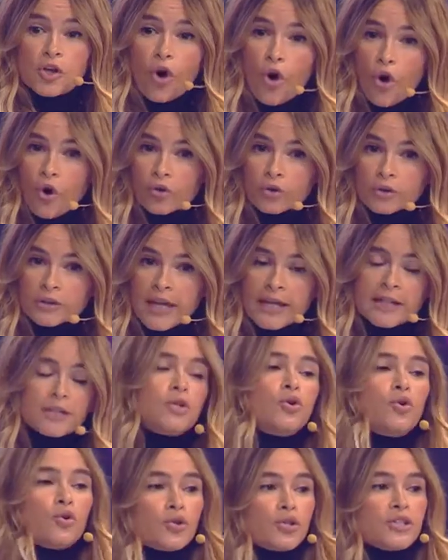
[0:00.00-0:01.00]
cold and
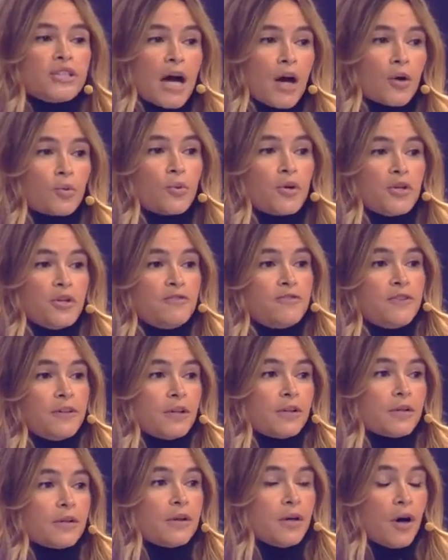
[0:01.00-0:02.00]
cool you down when you
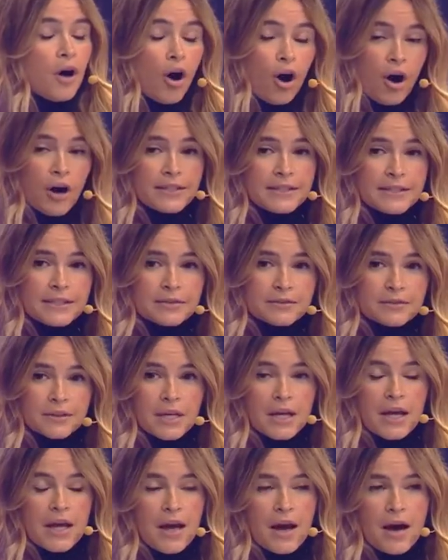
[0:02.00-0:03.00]
feel hot,
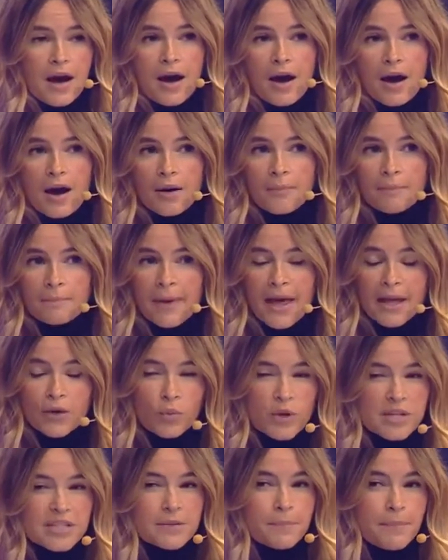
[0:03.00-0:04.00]
and
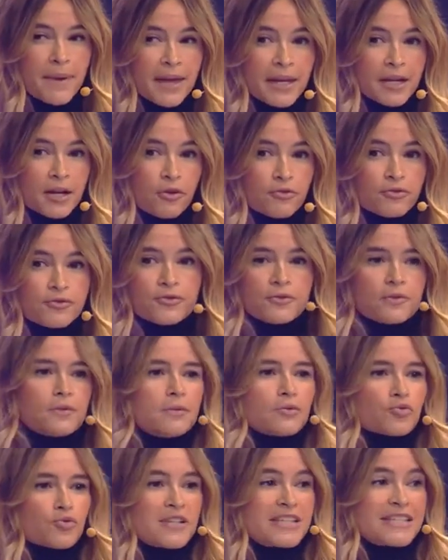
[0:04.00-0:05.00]
was made of
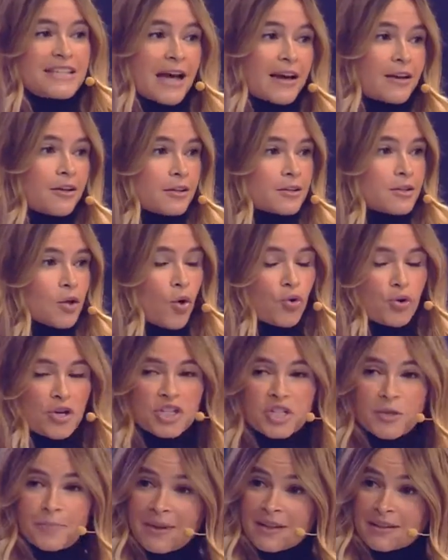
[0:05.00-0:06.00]
recycled
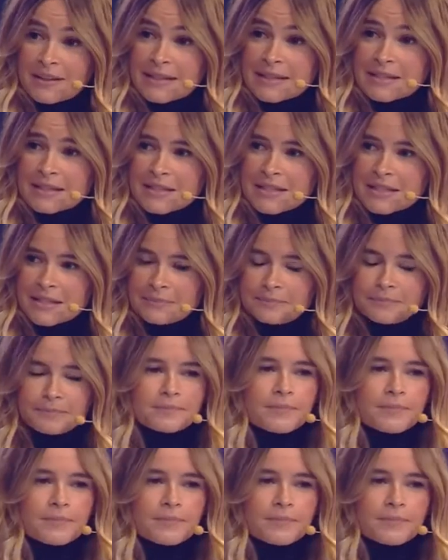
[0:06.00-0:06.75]
orange peelings?